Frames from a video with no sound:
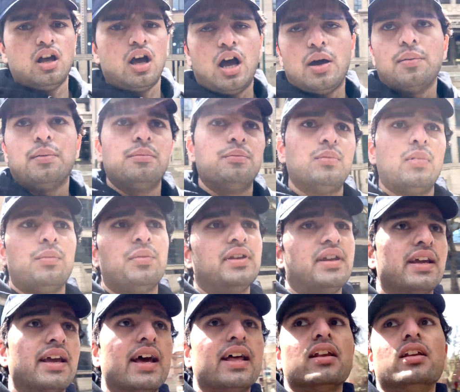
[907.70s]
I mean,
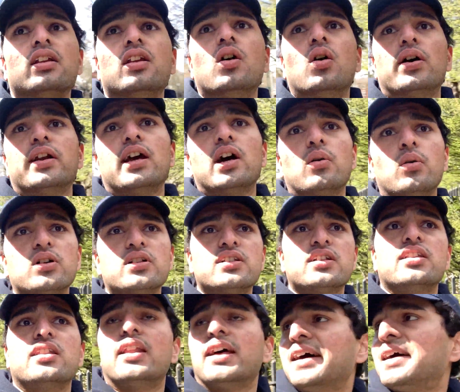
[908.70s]
again, no idea what's
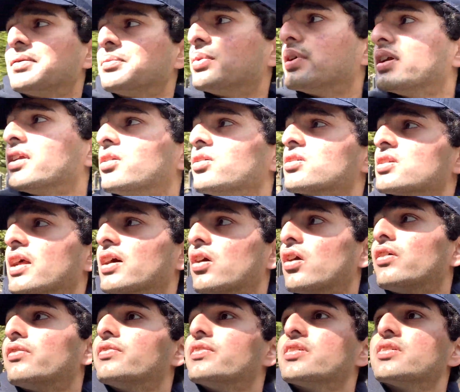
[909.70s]
in there, but it looks like
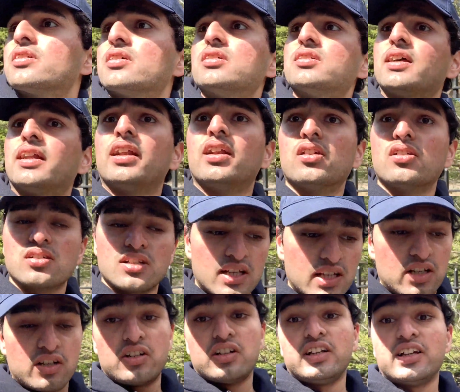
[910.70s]
offices and it looks like
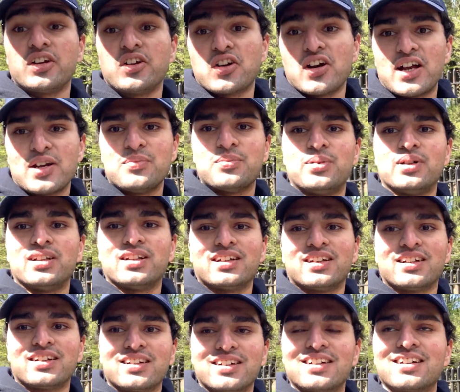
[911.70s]
a really grand building.